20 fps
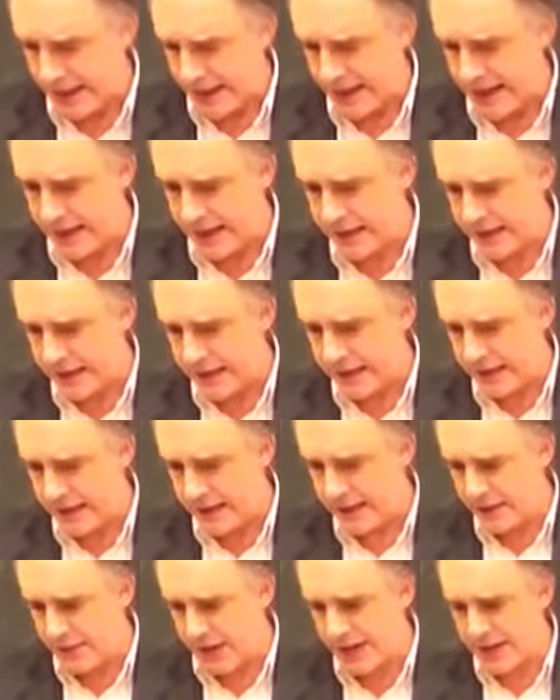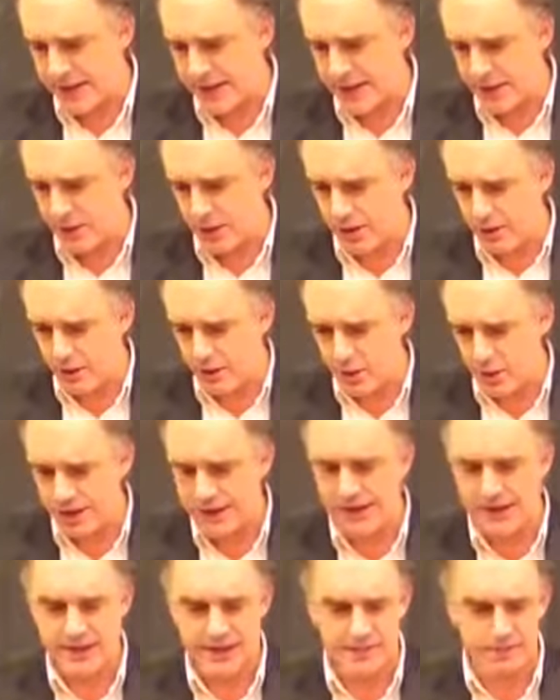And you might say, well,
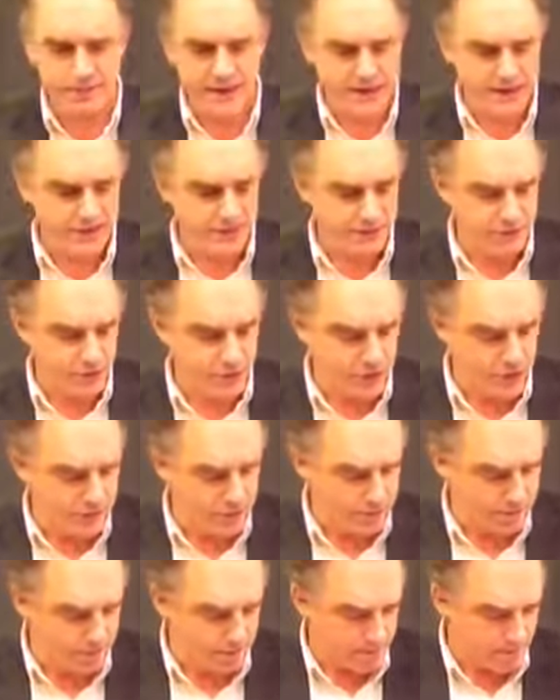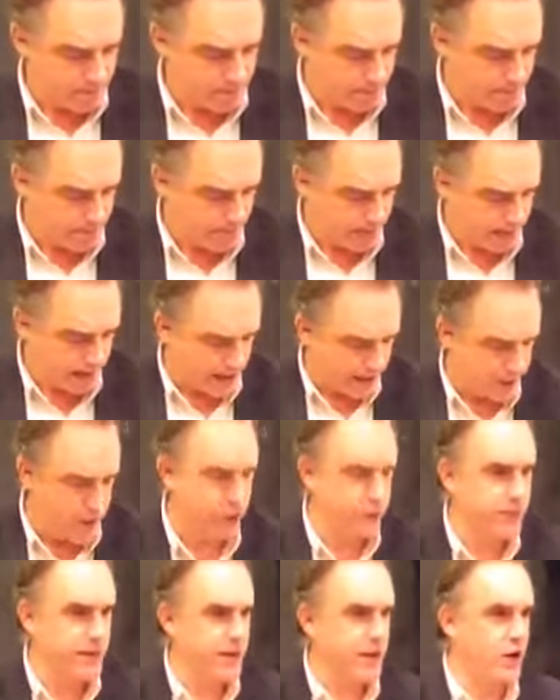what does it mean for there
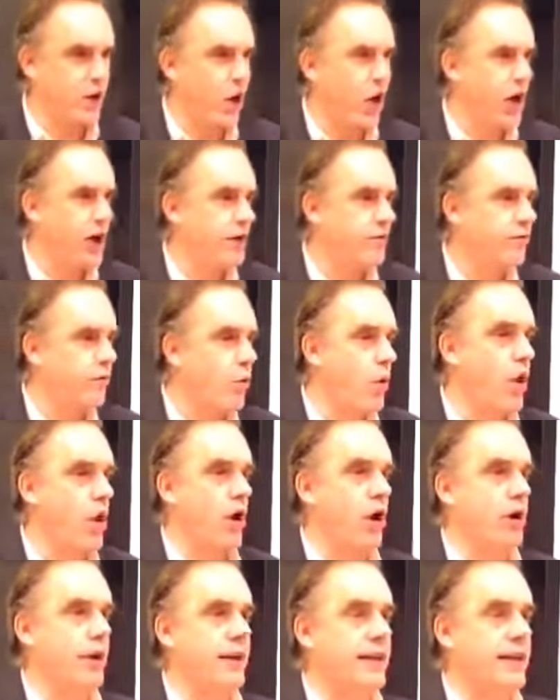to be a god of war?